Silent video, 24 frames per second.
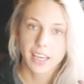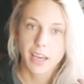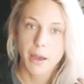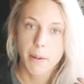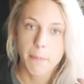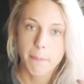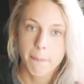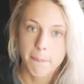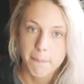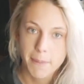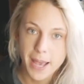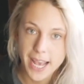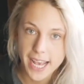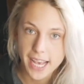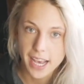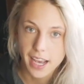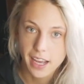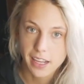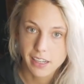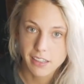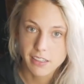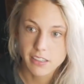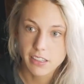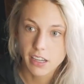
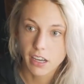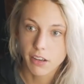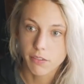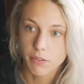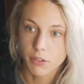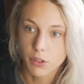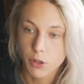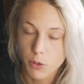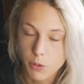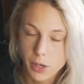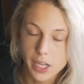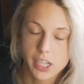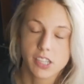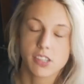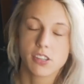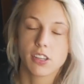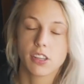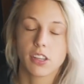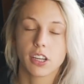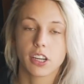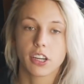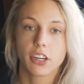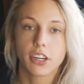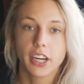command of going
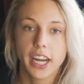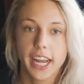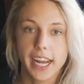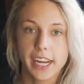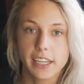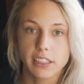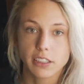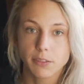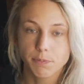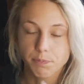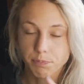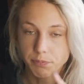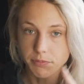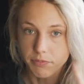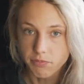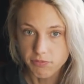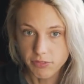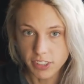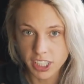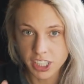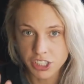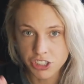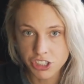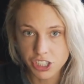to the crate
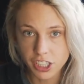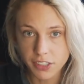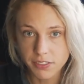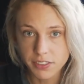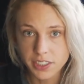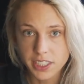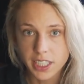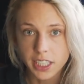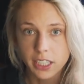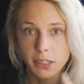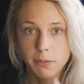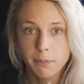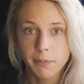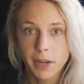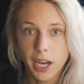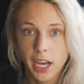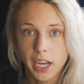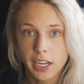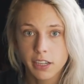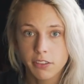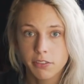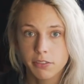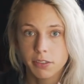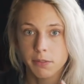shifts their
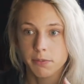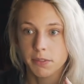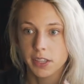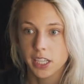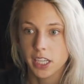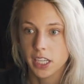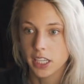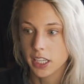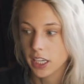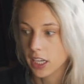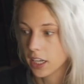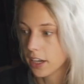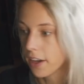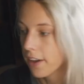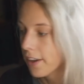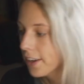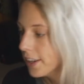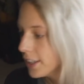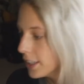mind from thinking,